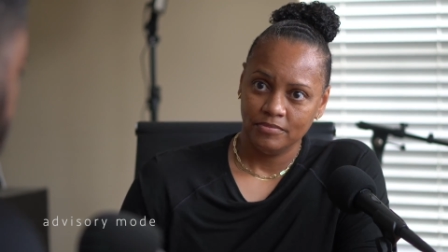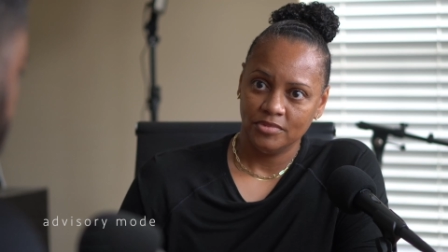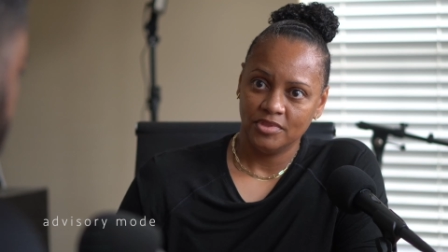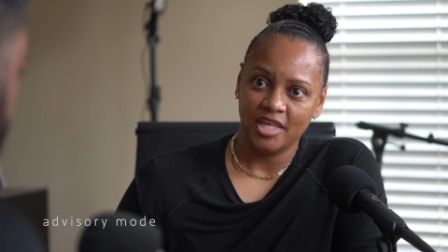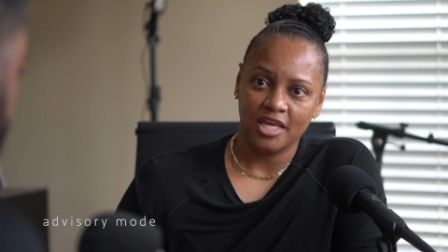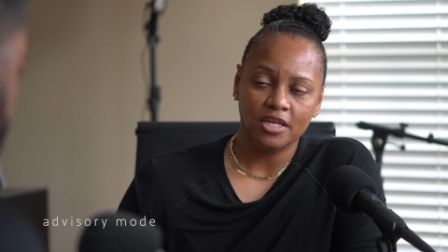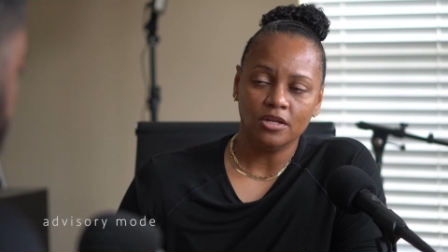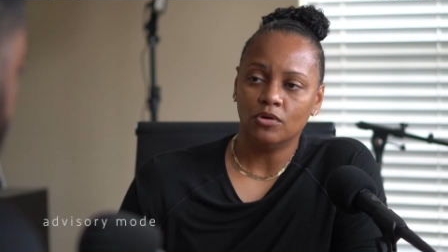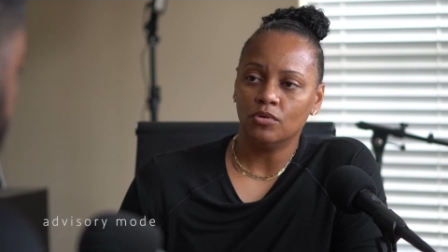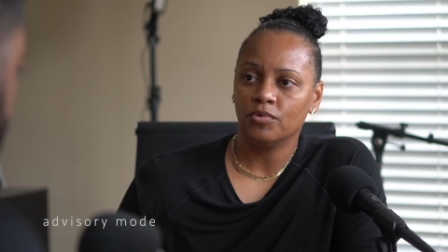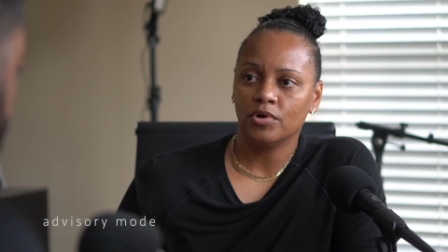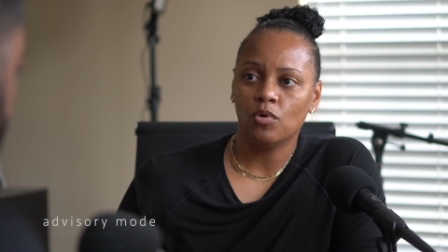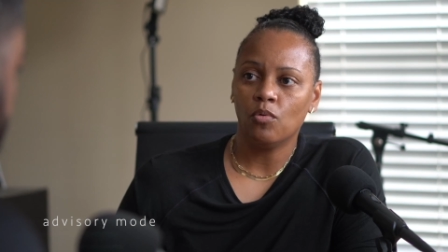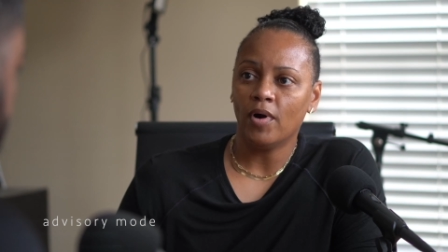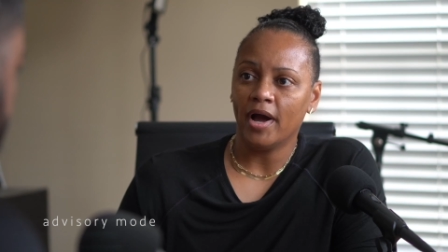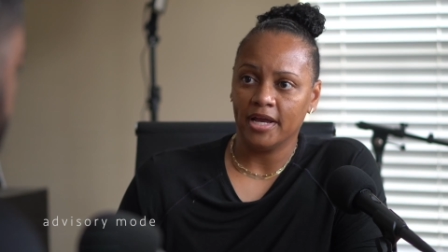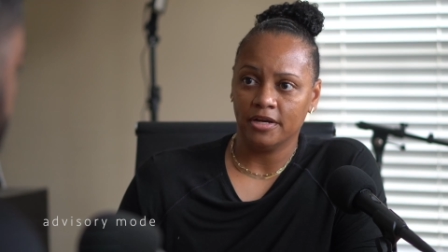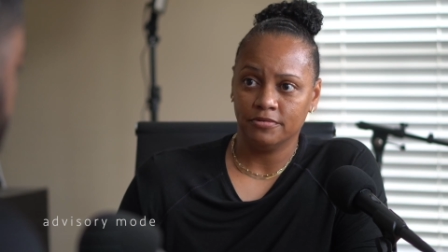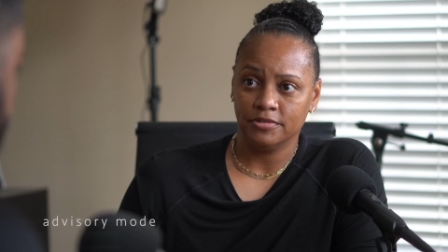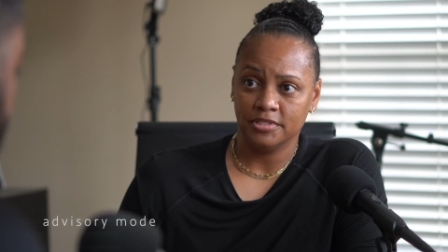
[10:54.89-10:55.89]
they don't
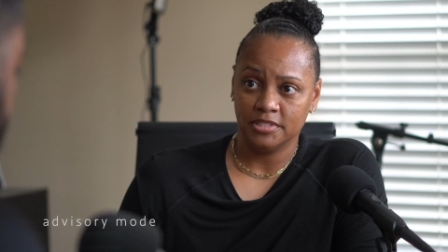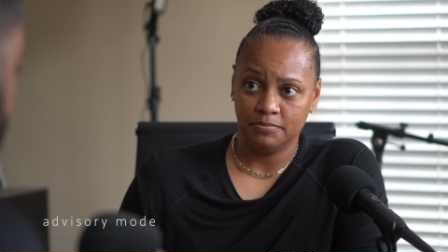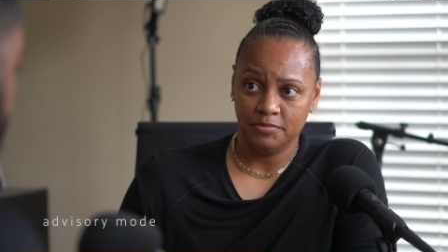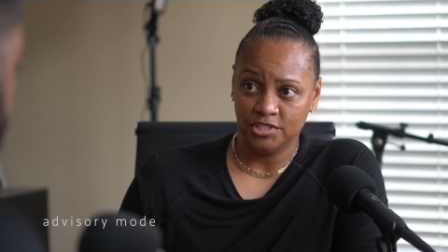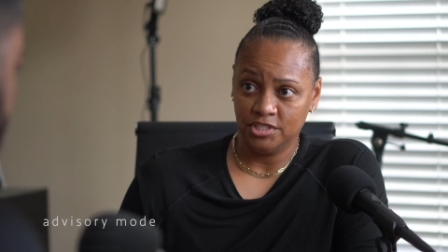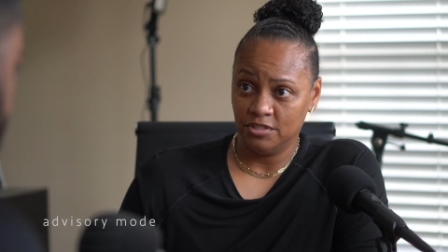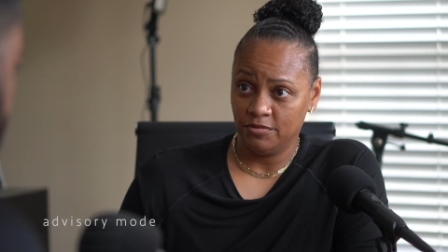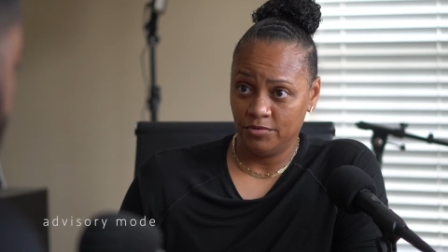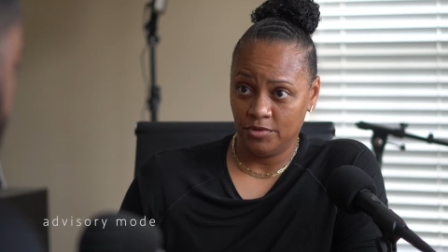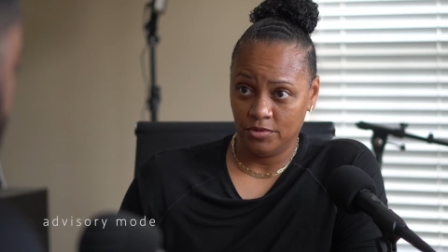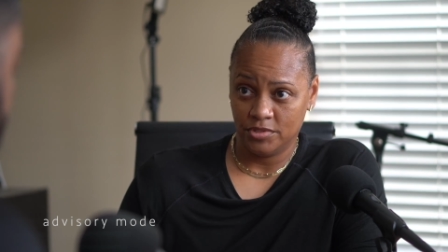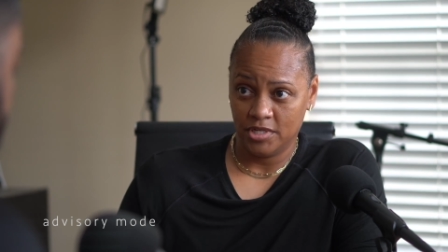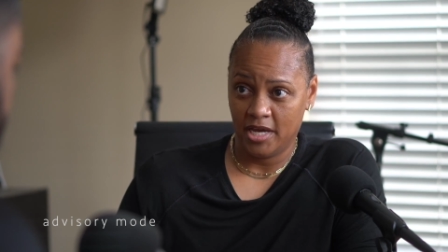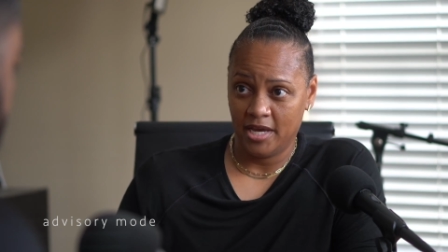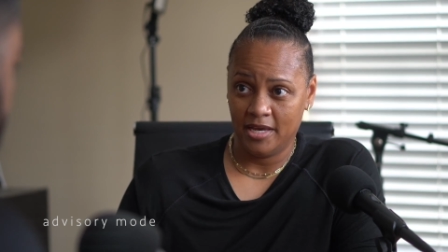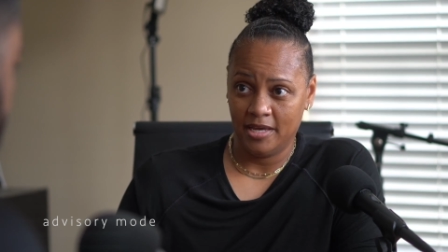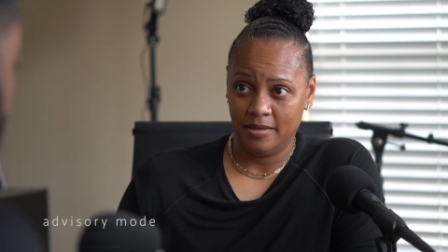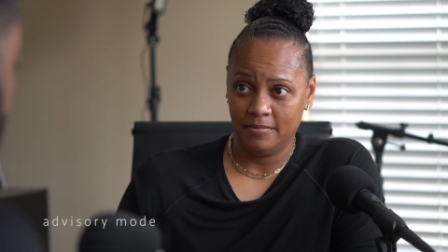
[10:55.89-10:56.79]
require as much of your time.